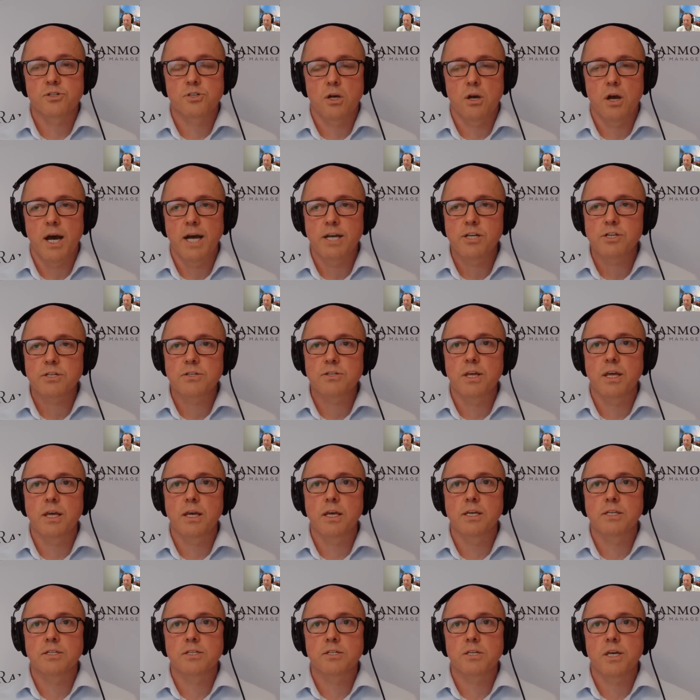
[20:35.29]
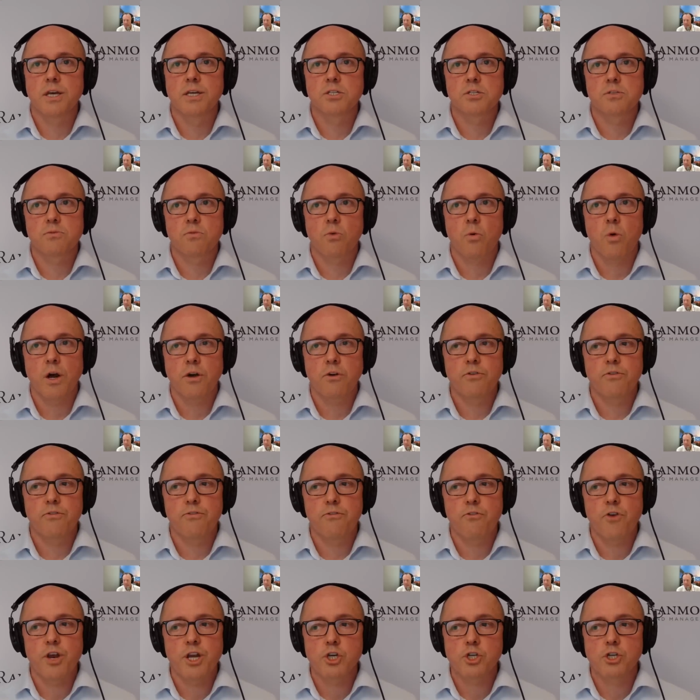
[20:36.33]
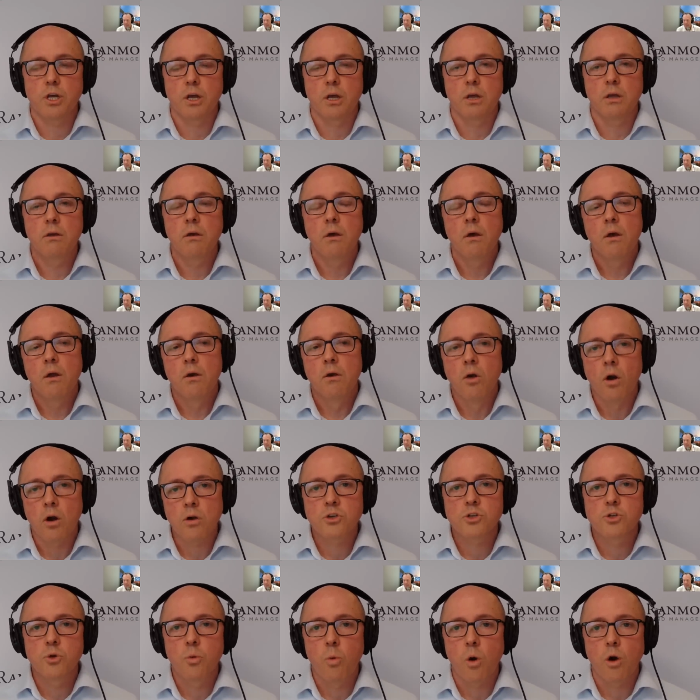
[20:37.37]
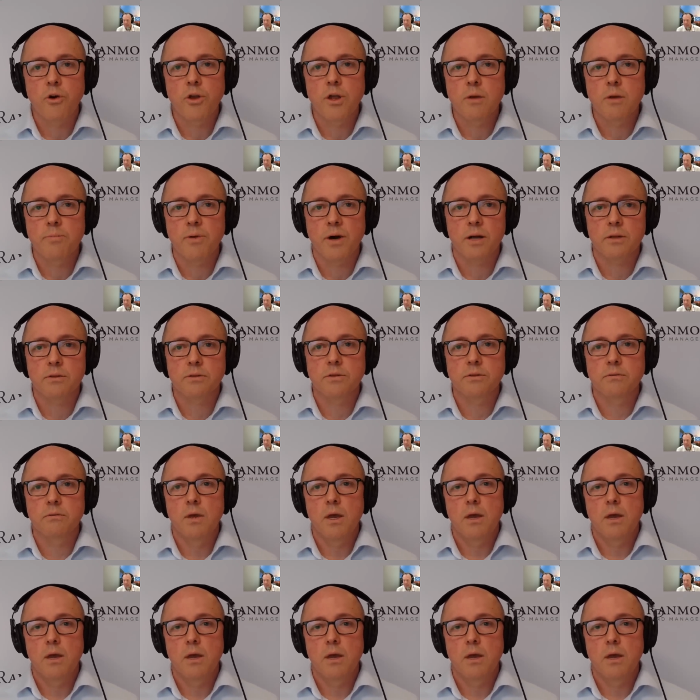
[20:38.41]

So I just think it's it's quite refreshing not to worry about